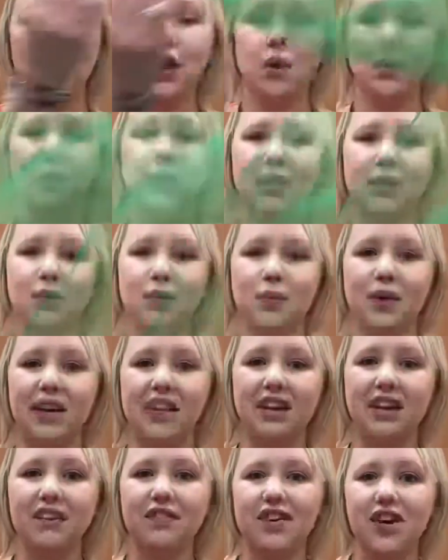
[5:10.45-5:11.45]
we
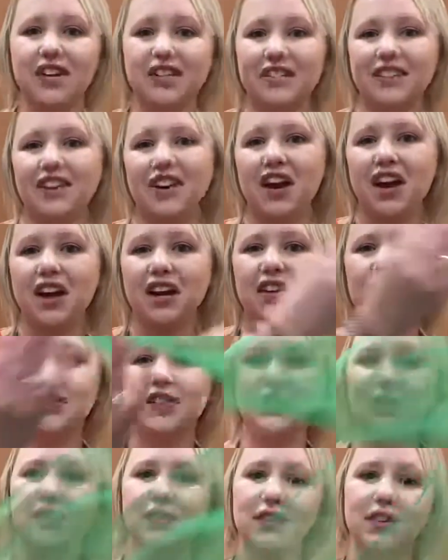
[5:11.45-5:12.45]
wave our scarves
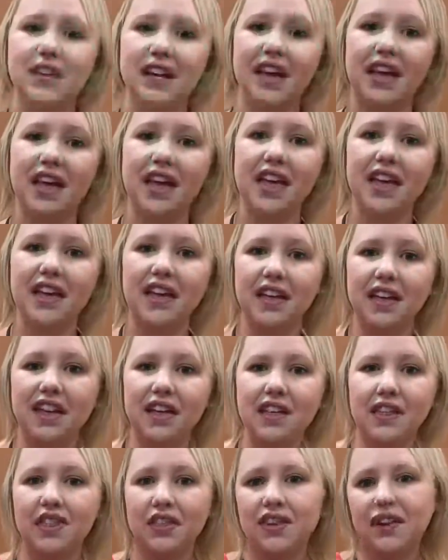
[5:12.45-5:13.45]

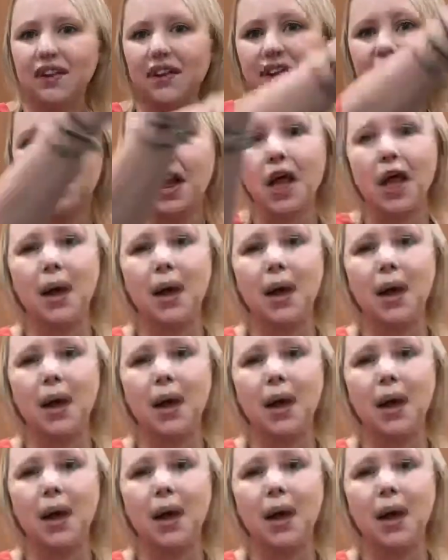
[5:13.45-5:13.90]
together,